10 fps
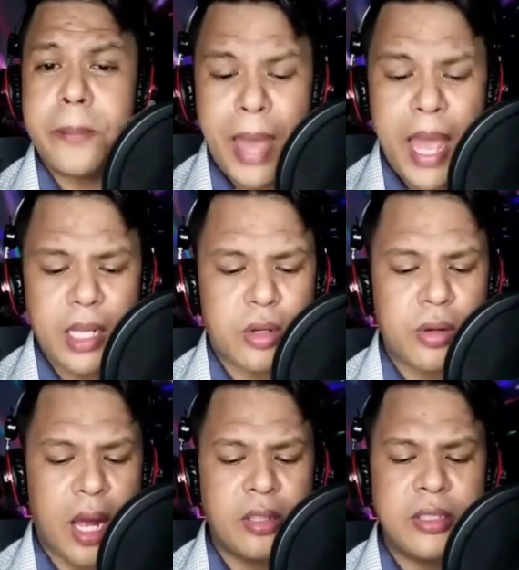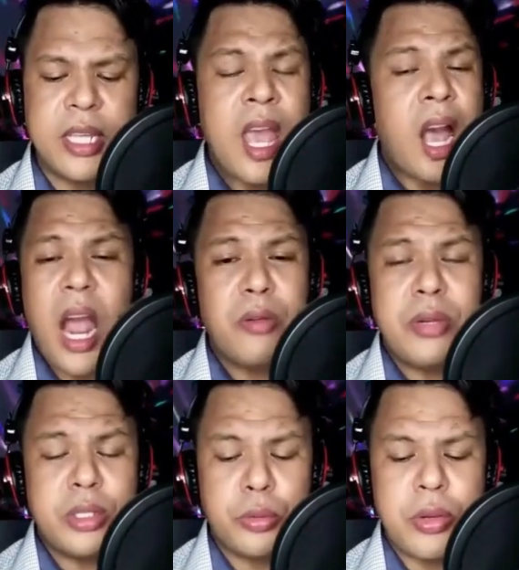at all
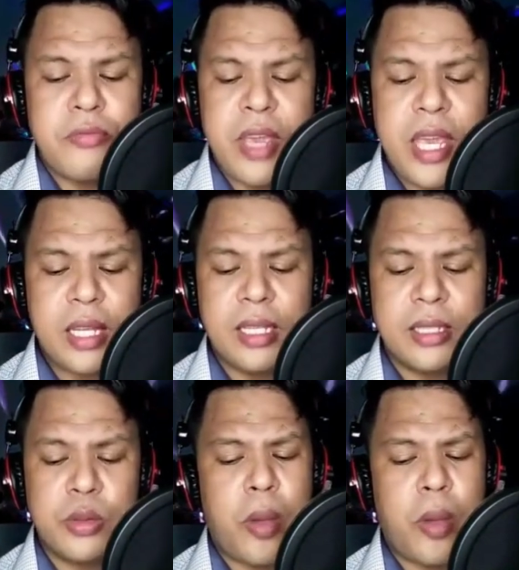throughout the story.